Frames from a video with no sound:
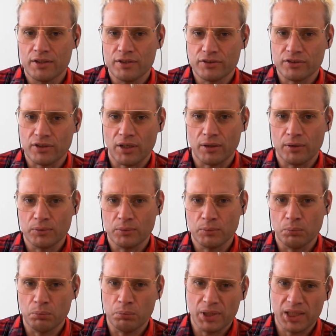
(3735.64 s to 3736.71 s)
So
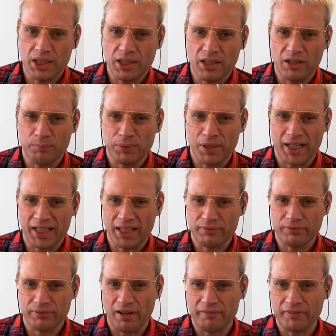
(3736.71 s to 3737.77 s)
we are planning
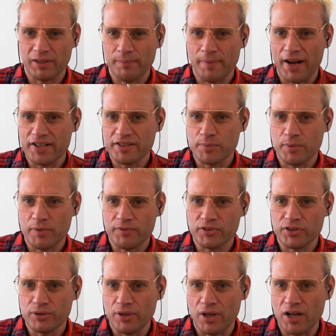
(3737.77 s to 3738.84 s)
for having a maximum of
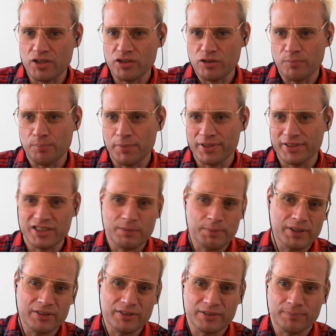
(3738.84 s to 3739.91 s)
200
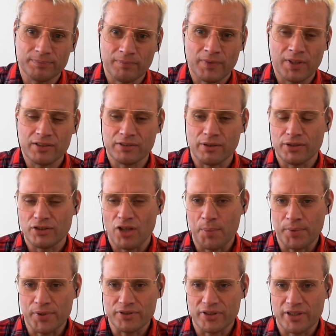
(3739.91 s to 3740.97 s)
participants. So it's
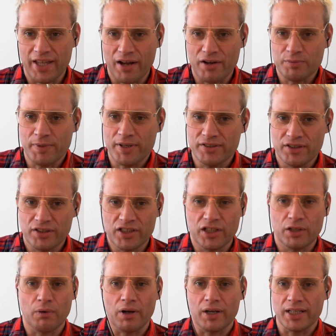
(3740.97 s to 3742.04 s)
open to the
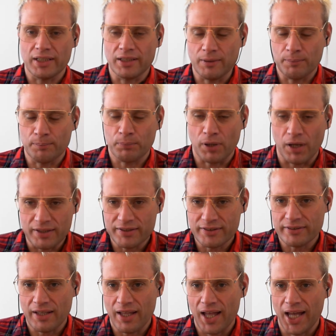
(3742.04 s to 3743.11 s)
LGBTQIA
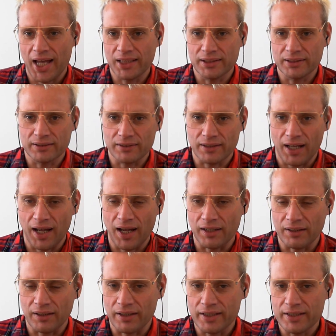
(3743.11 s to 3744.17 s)
plus and
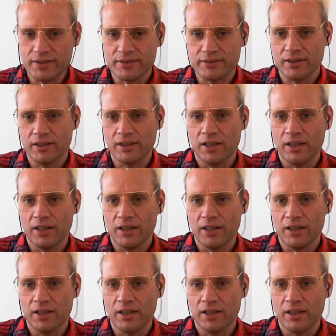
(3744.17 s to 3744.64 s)
allies.